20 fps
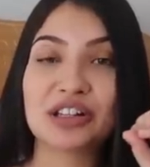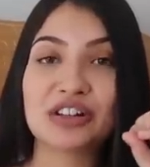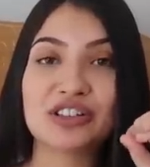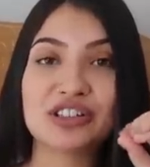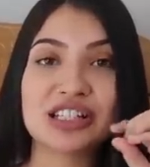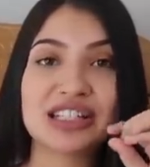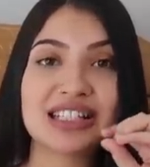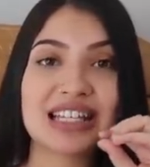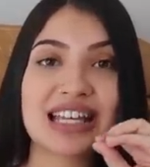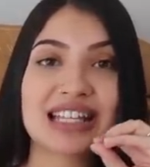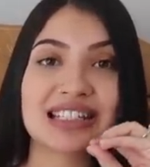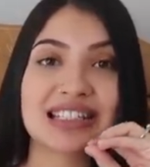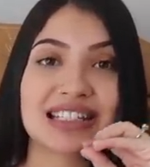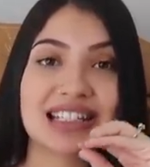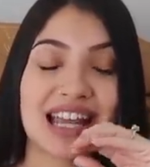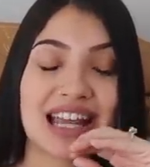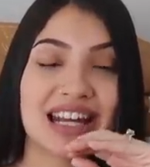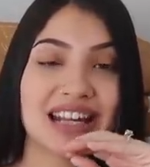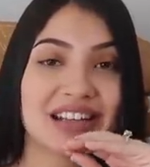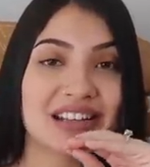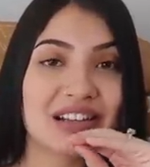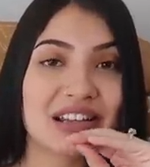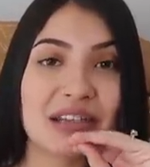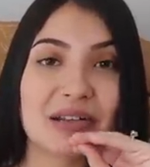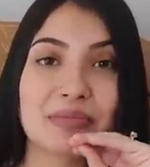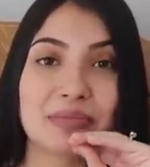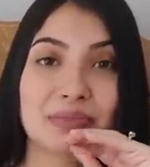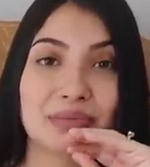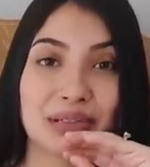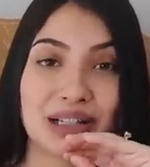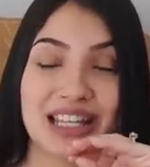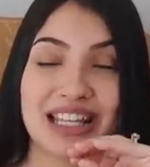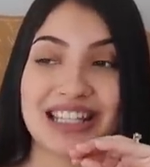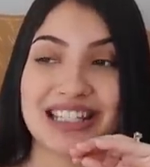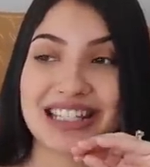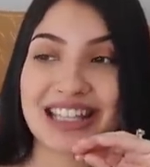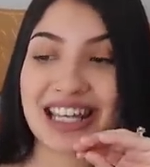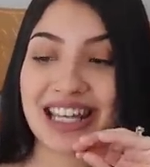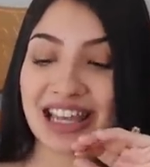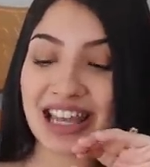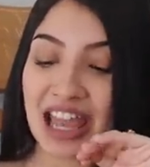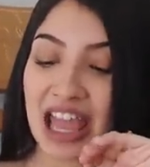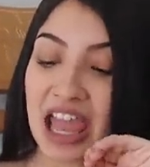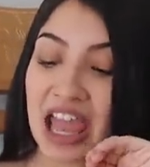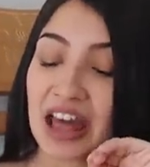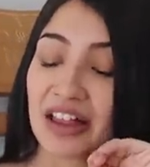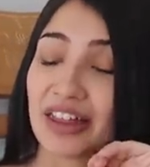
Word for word: They're just aesthetically pleasing.